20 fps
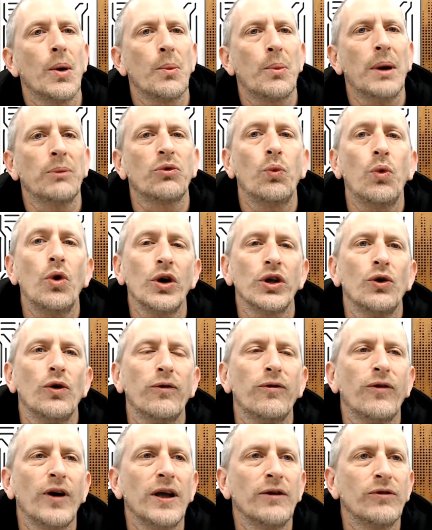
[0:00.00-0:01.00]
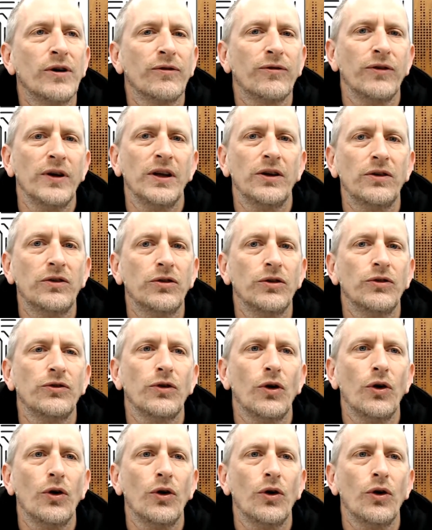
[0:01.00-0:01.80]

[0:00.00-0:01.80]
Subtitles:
Perhaps what are your favourite features